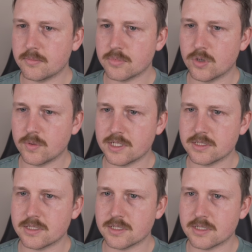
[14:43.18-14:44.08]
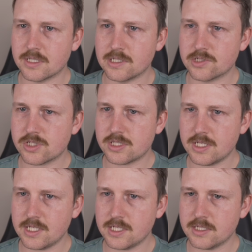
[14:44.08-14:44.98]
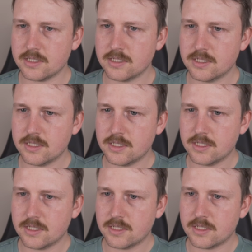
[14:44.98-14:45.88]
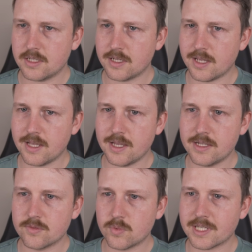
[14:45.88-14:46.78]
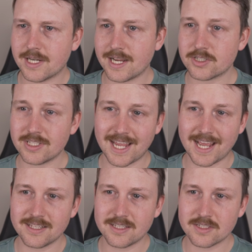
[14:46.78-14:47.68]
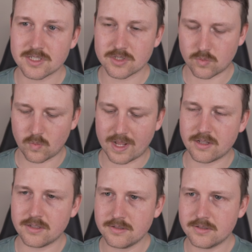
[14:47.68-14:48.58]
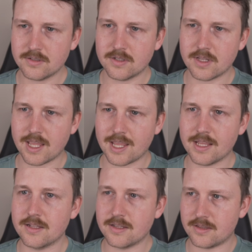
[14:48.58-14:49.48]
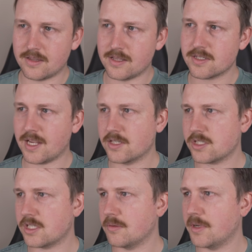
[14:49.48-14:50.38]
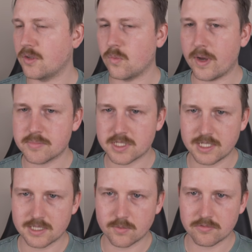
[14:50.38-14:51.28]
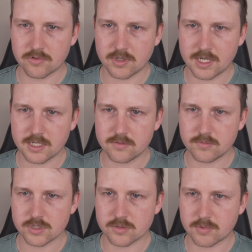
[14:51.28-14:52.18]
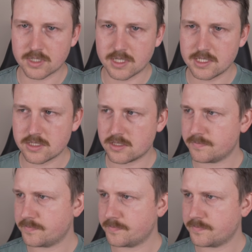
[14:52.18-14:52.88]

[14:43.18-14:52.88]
go into each scene. And we can actually edit this as well. in this HTML website that we've created, which is pretty nice.